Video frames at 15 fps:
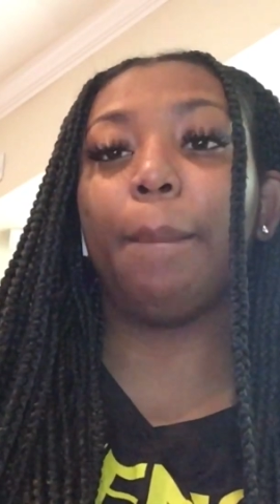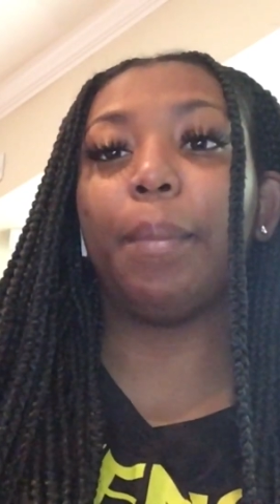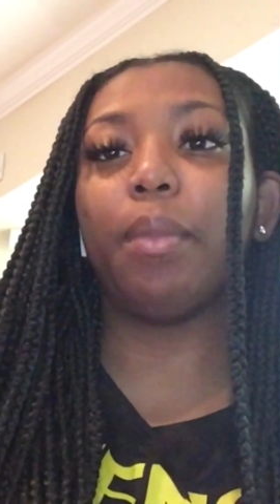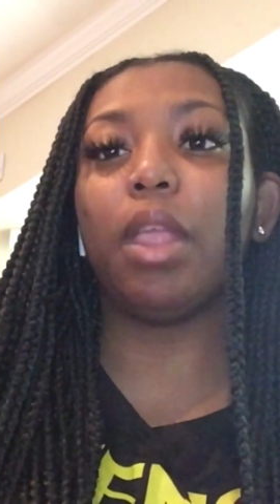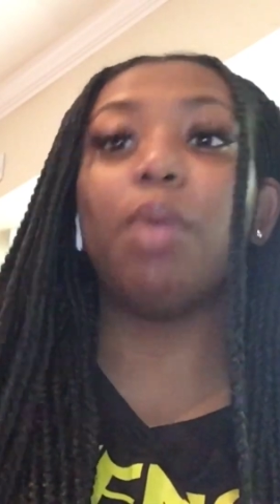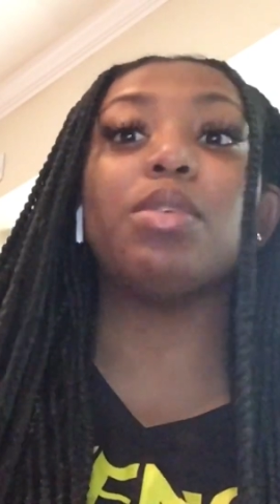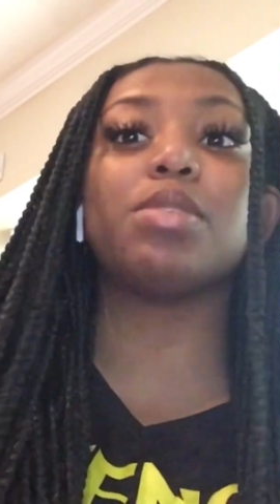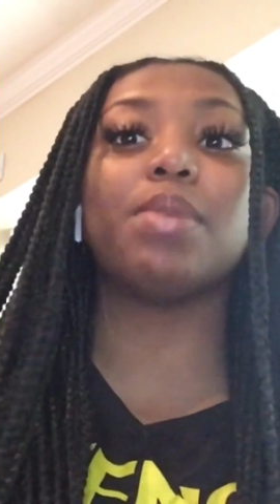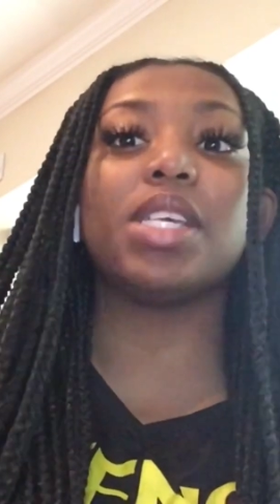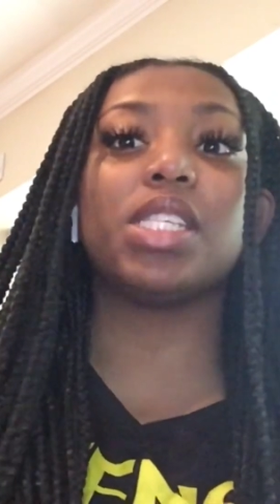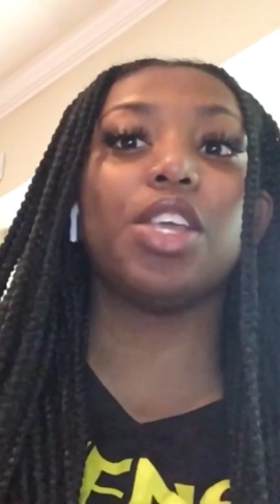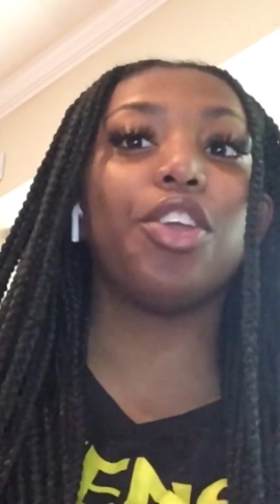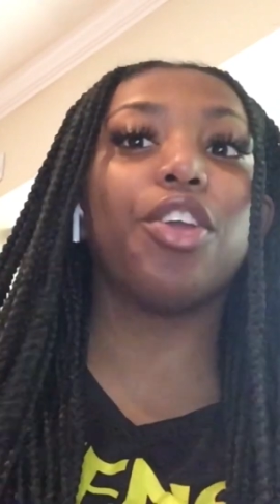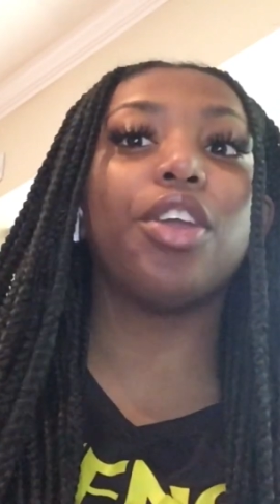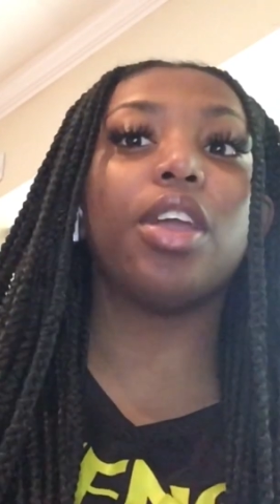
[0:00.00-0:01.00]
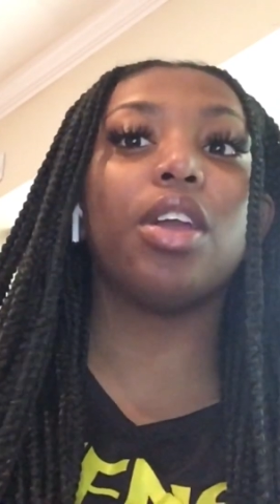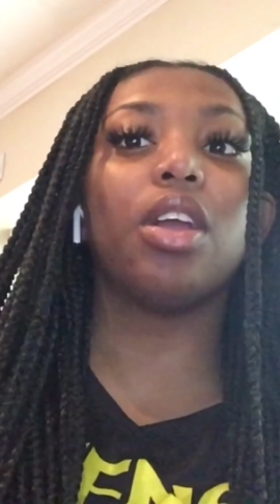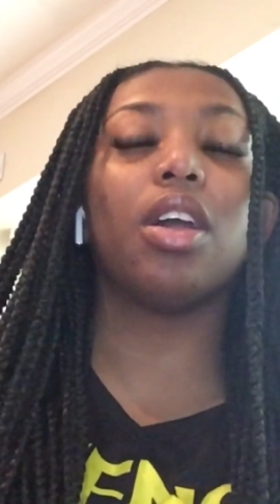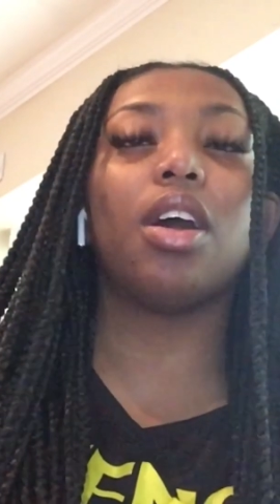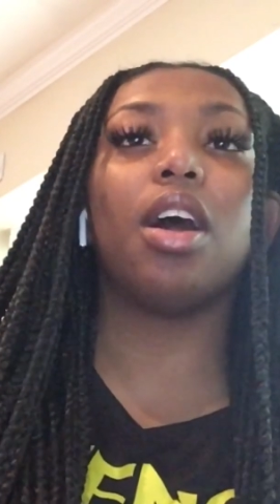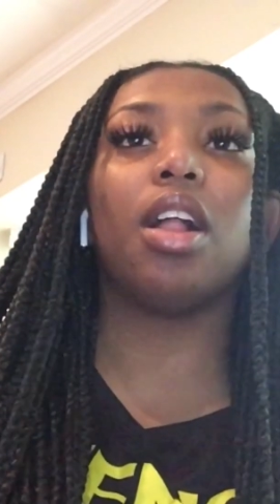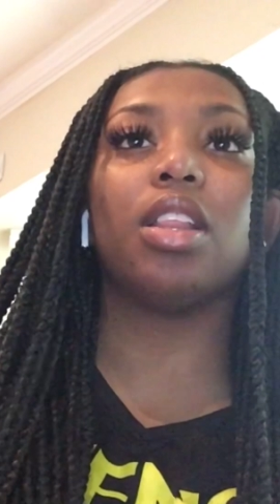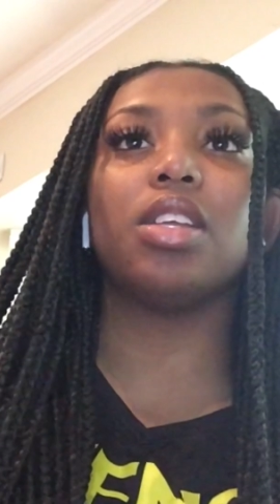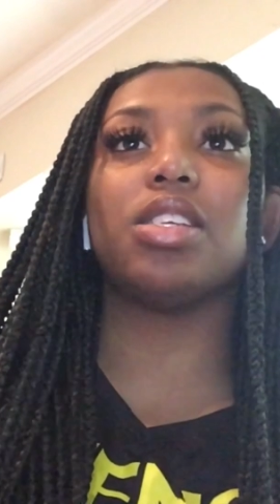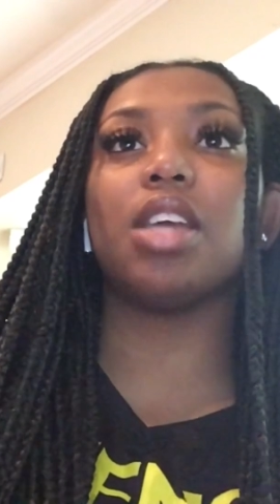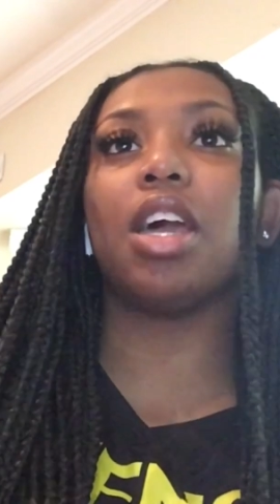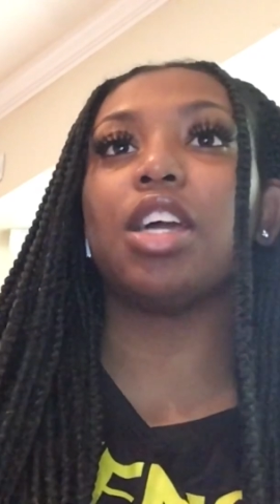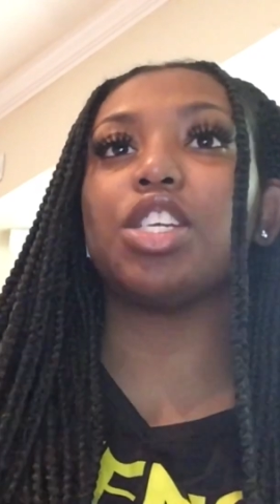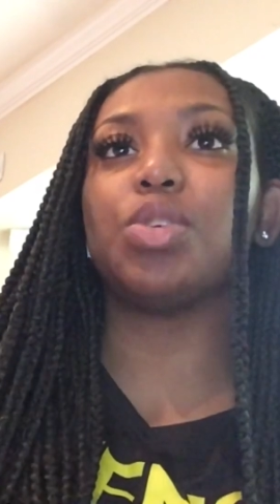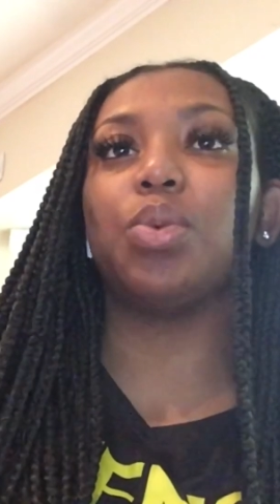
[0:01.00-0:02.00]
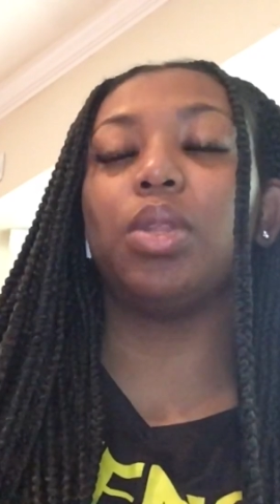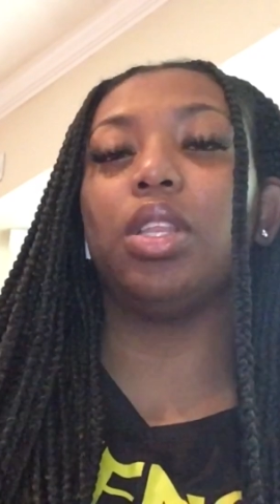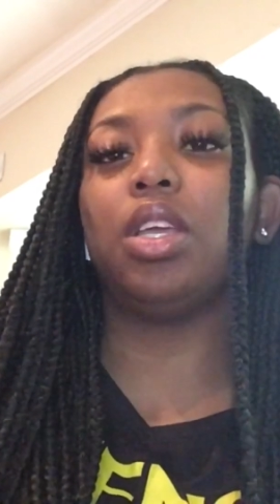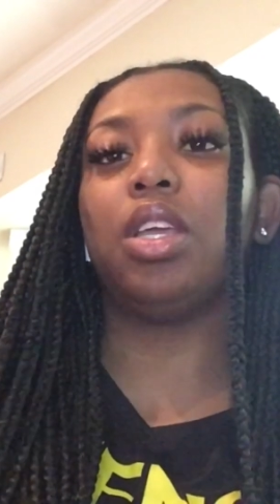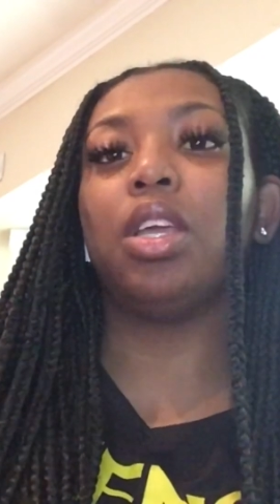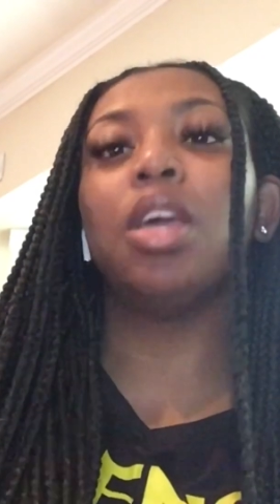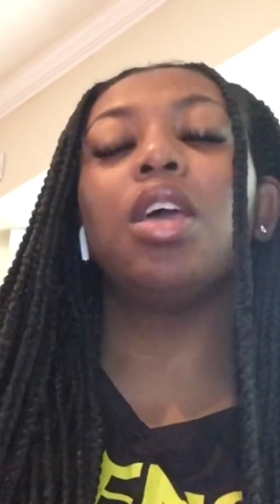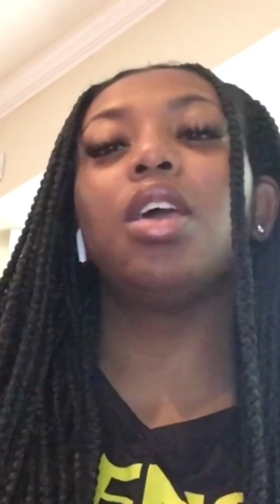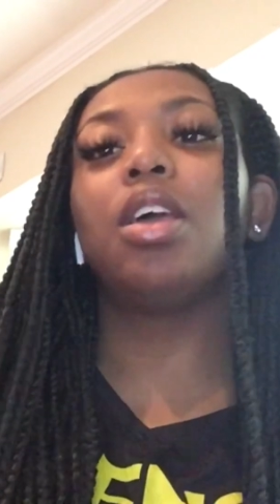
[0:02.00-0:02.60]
It was my senior year in college, actually,